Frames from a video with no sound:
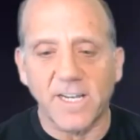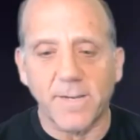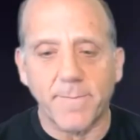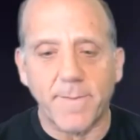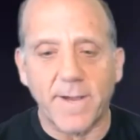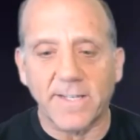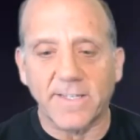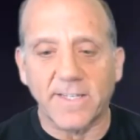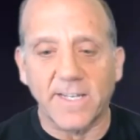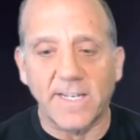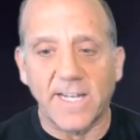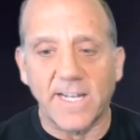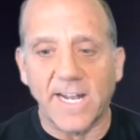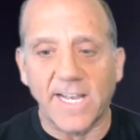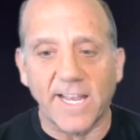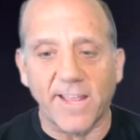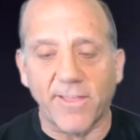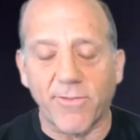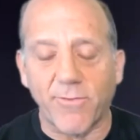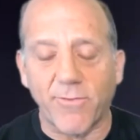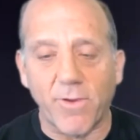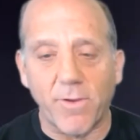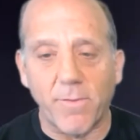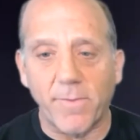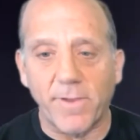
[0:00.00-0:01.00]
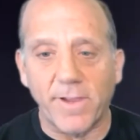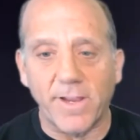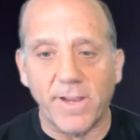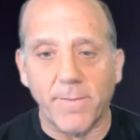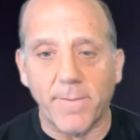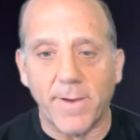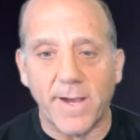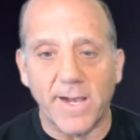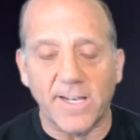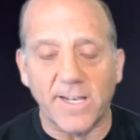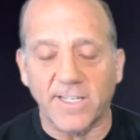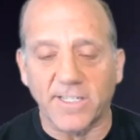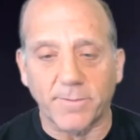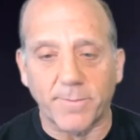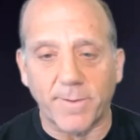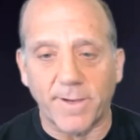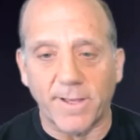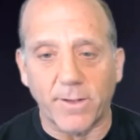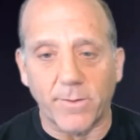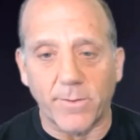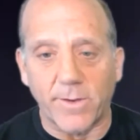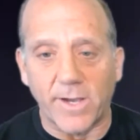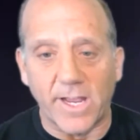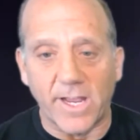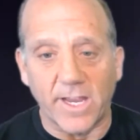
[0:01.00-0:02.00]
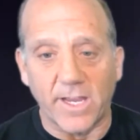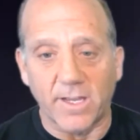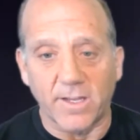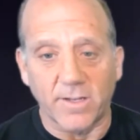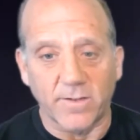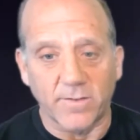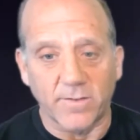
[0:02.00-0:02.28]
come out to 93 million miles, by the way.